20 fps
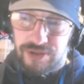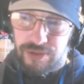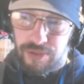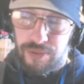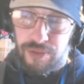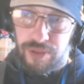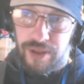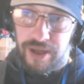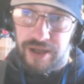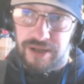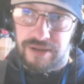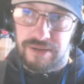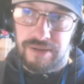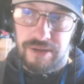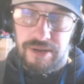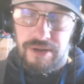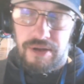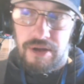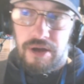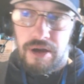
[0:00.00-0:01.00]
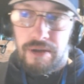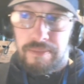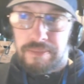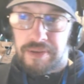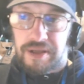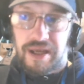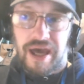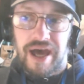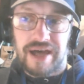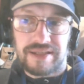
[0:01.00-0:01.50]
thing.
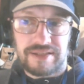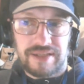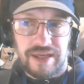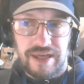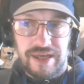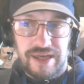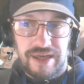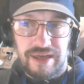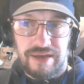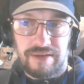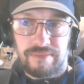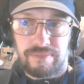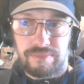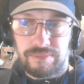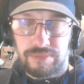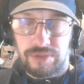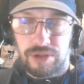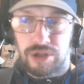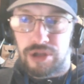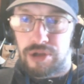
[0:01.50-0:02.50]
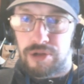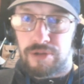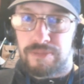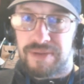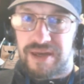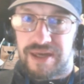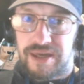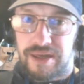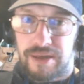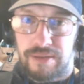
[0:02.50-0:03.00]
But as a
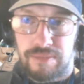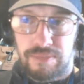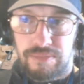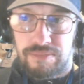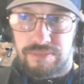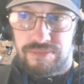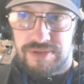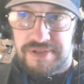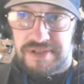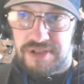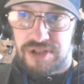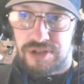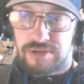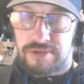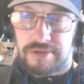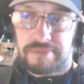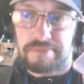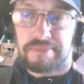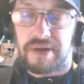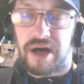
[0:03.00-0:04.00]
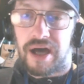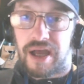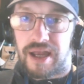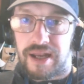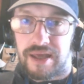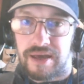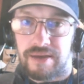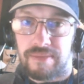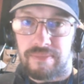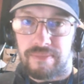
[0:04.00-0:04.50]
newbie student
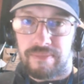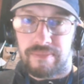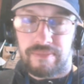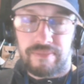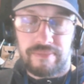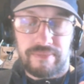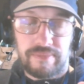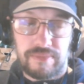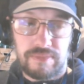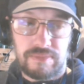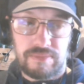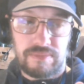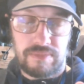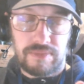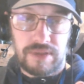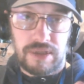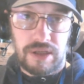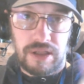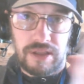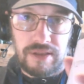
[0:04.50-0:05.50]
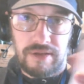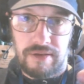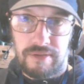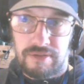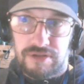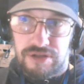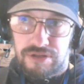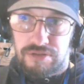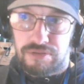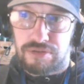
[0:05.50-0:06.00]
pilot
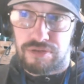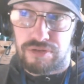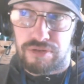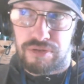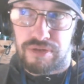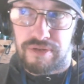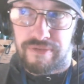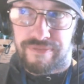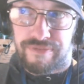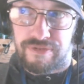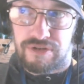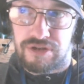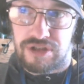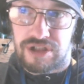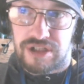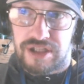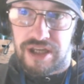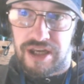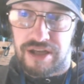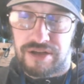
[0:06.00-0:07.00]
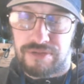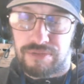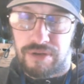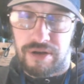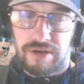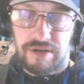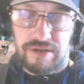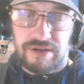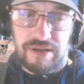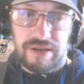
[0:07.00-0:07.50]
still doing the first stage one
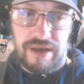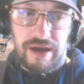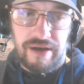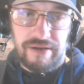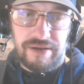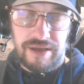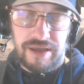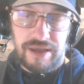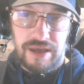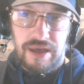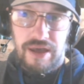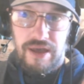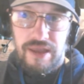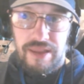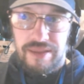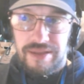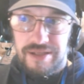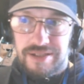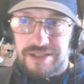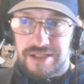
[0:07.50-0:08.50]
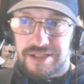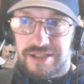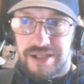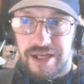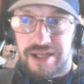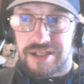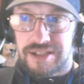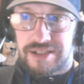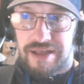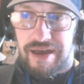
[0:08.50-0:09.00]
area, this is
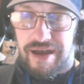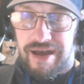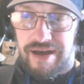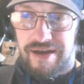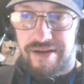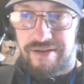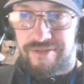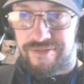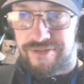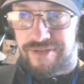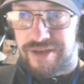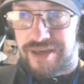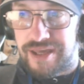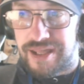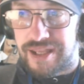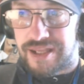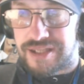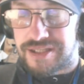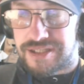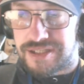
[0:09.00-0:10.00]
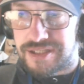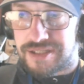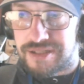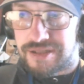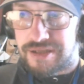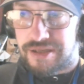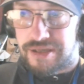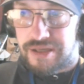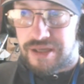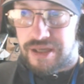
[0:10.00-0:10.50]
nice to have. It's
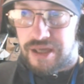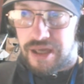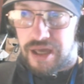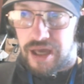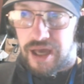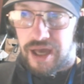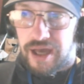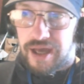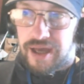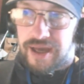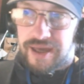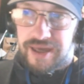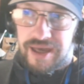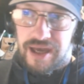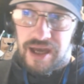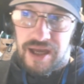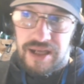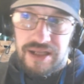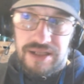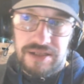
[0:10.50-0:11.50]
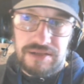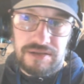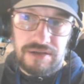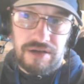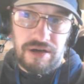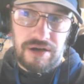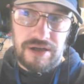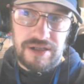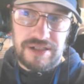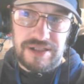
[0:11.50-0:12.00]
again, it's
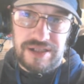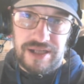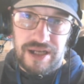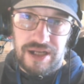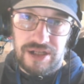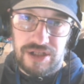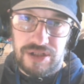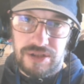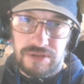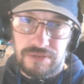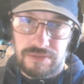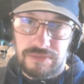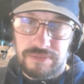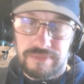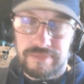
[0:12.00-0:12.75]
not essential,